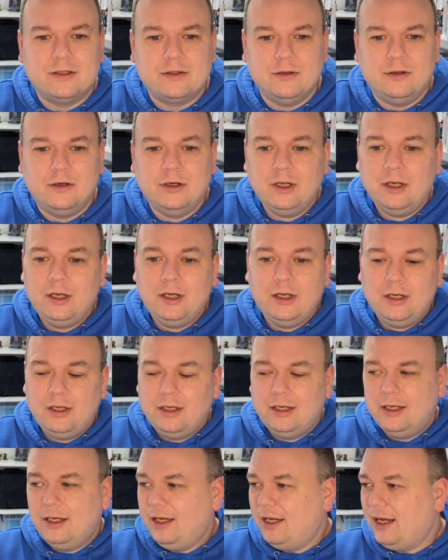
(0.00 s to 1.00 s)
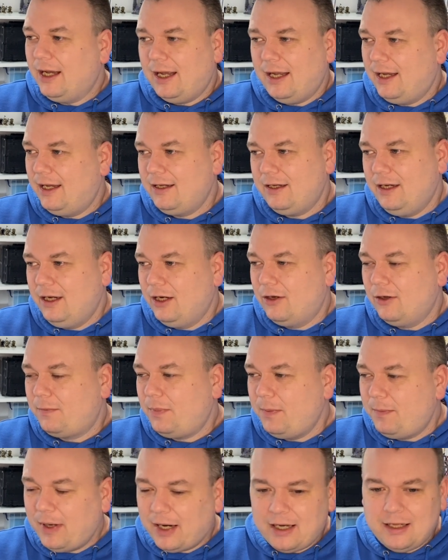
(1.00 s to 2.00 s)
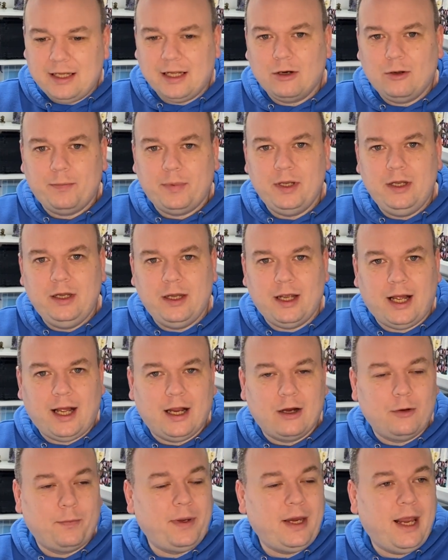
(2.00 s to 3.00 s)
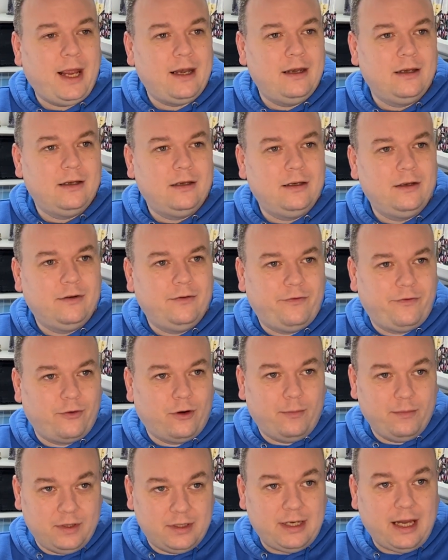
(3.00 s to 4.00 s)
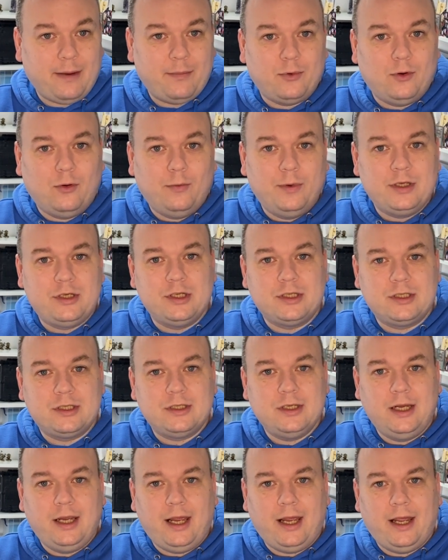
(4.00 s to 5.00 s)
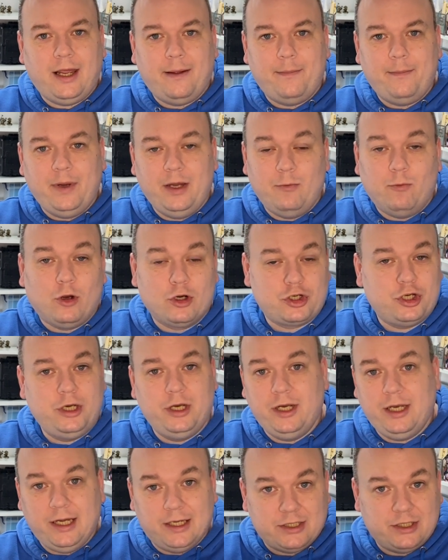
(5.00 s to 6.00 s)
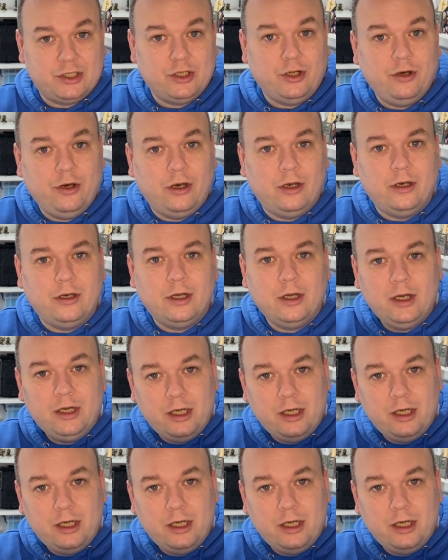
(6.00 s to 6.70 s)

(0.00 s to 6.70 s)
So you could be picking that up and I could be heading from the depot, which is in Washington near Sunderland.